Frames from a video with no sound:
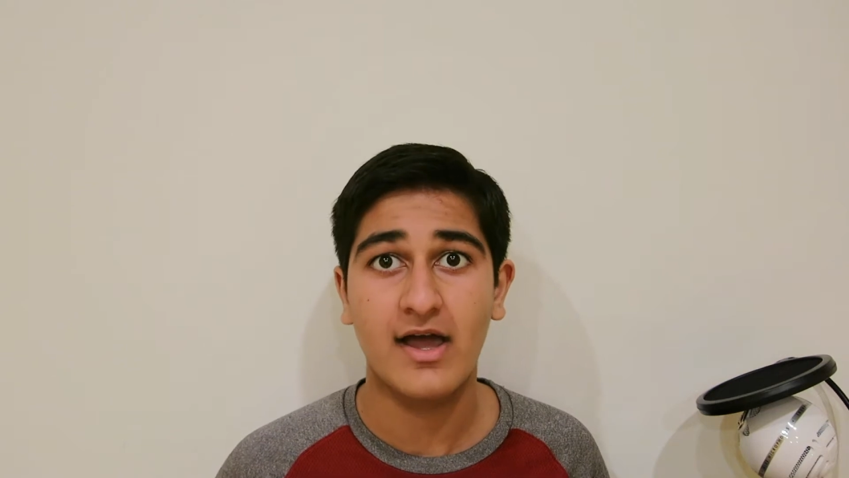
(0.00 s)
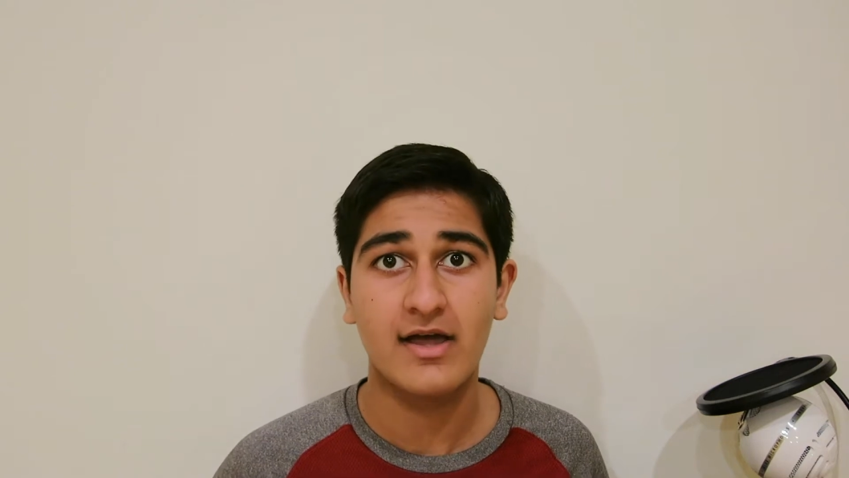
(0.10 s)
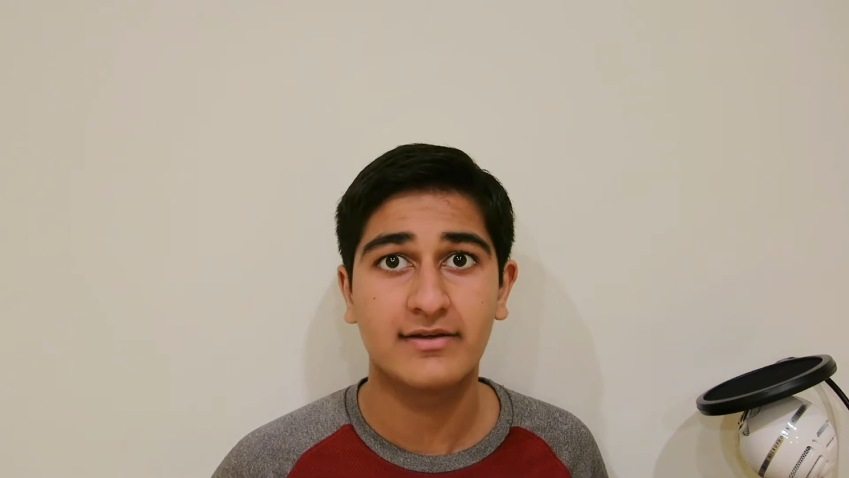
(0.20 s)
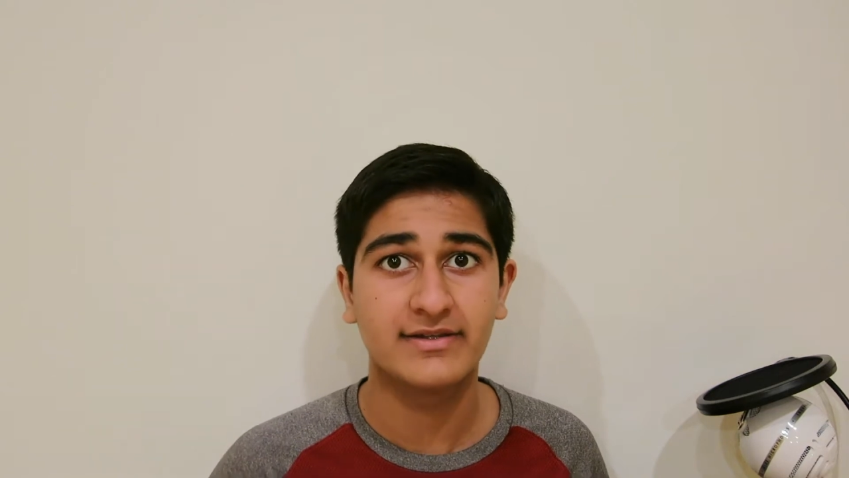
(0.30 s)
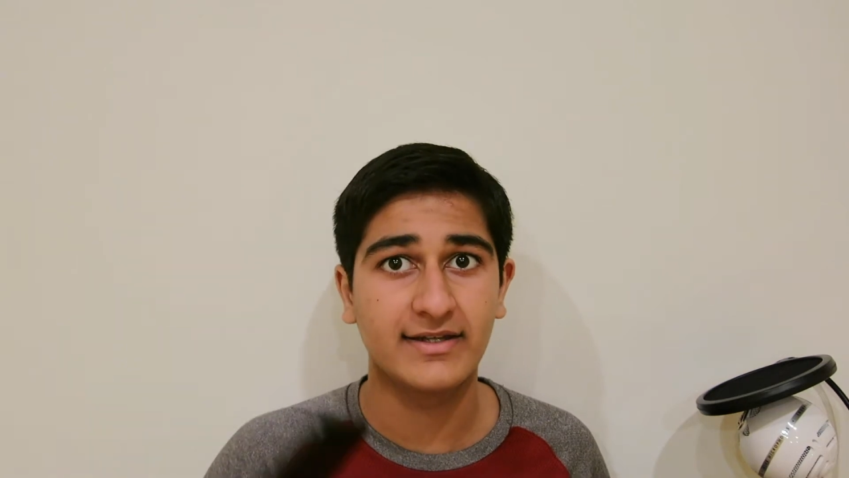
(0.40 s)

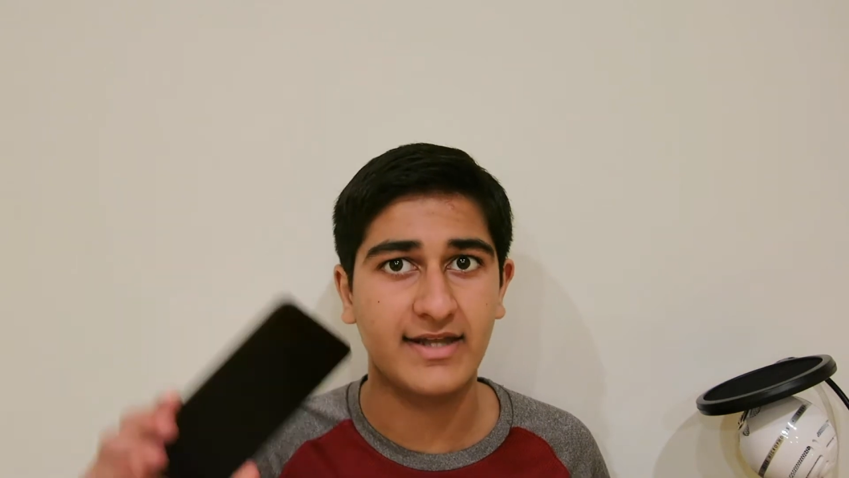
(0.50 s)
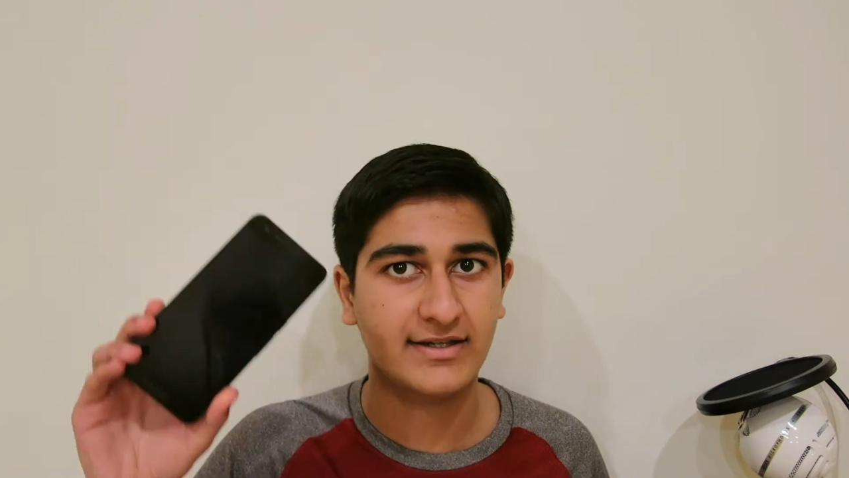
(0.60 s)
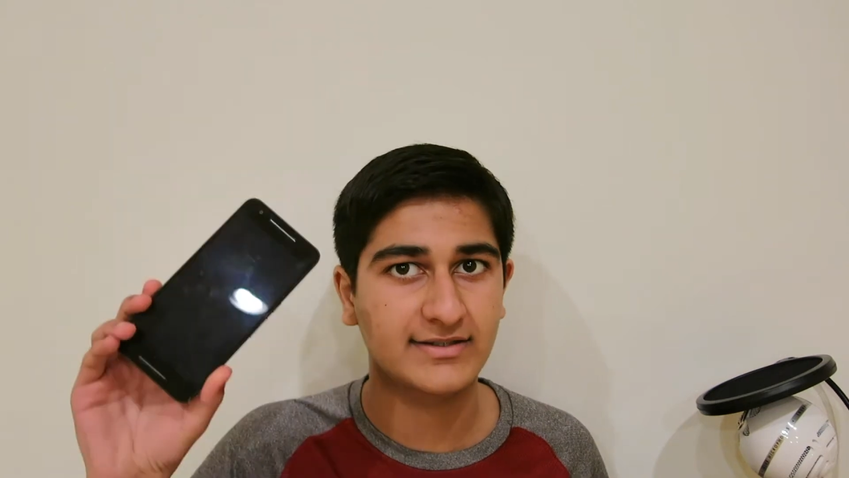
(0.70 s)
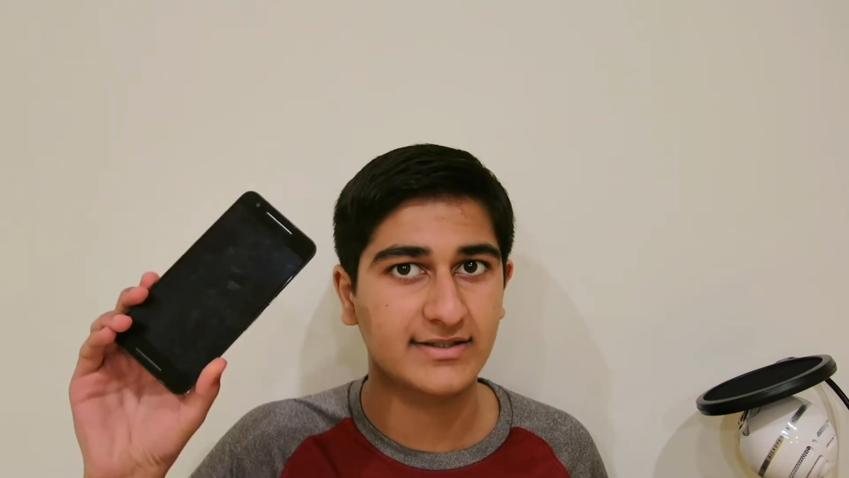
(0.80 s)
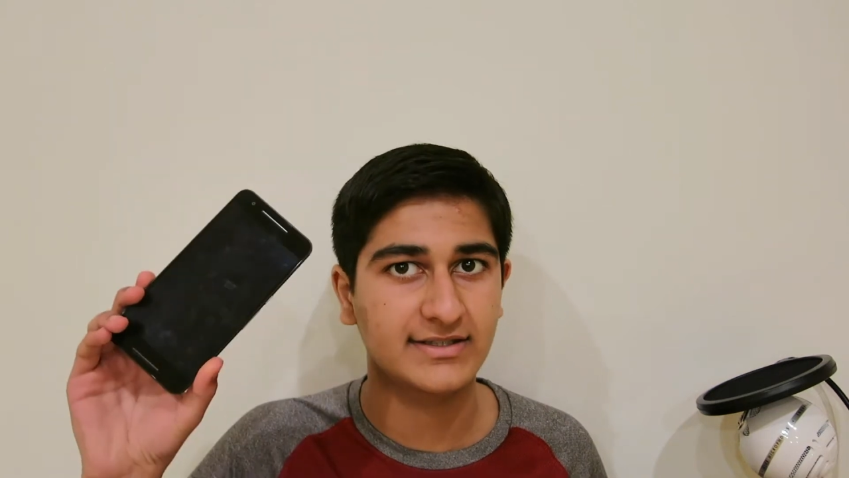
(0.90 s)
the
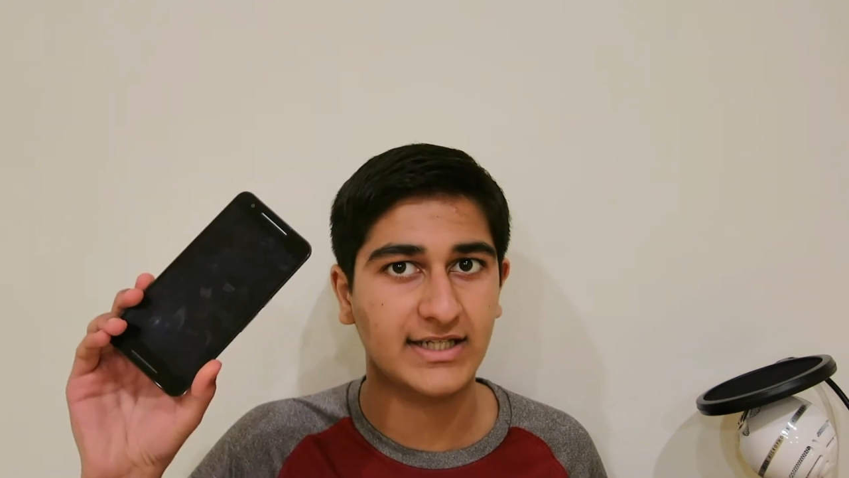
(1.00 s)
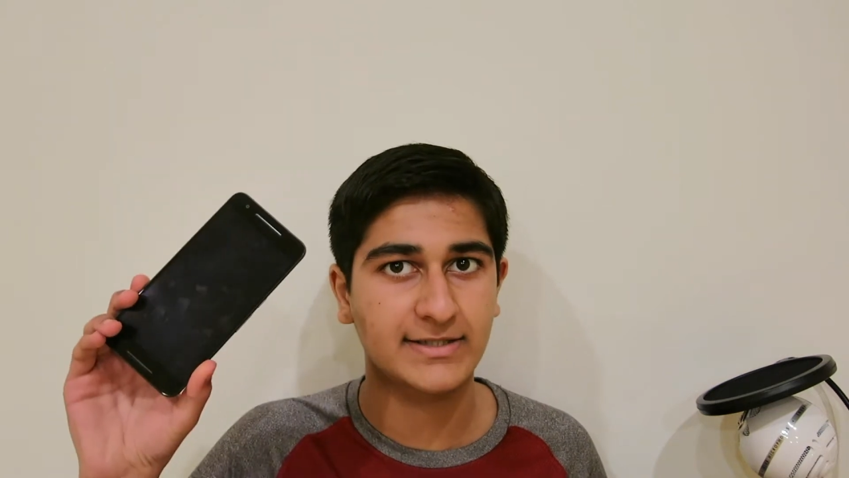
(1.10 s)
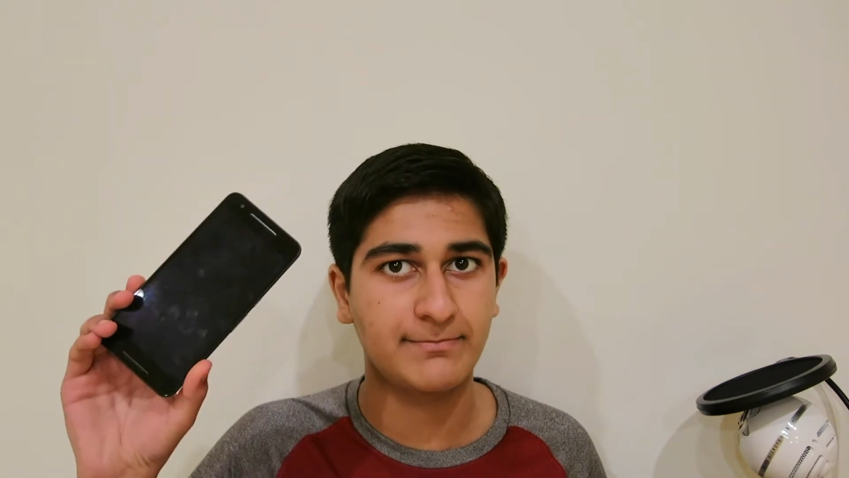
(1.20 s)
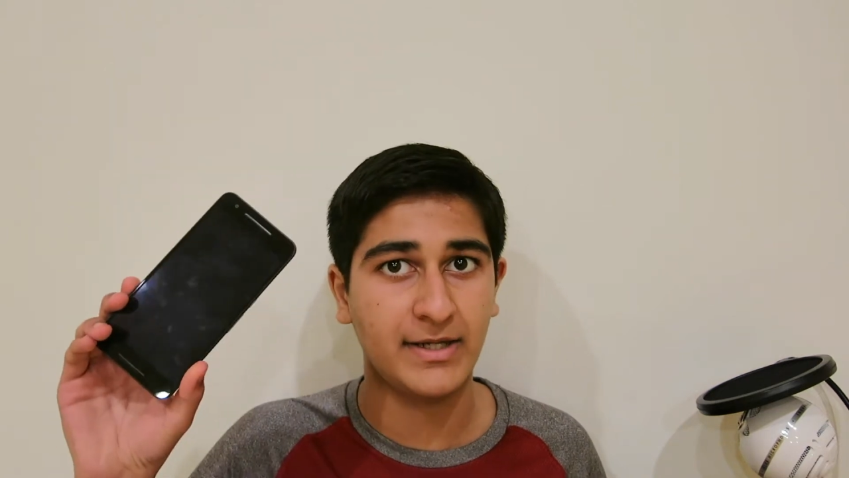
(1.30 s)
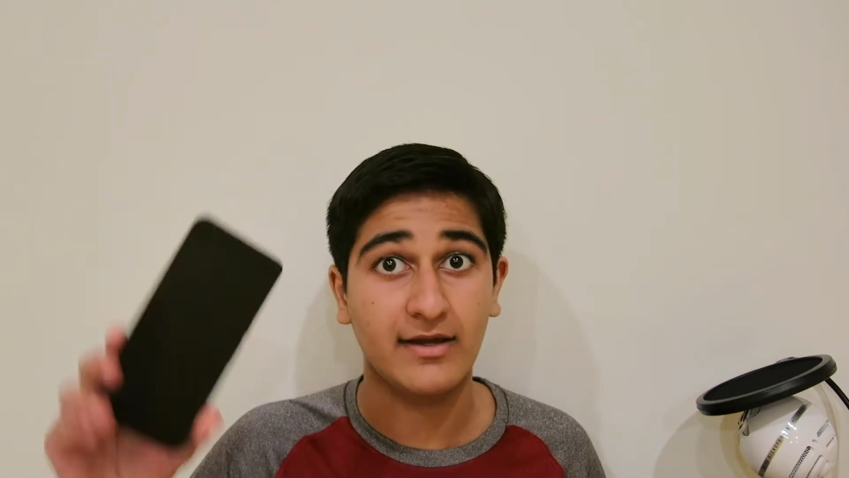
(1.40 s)
Nexus 6P.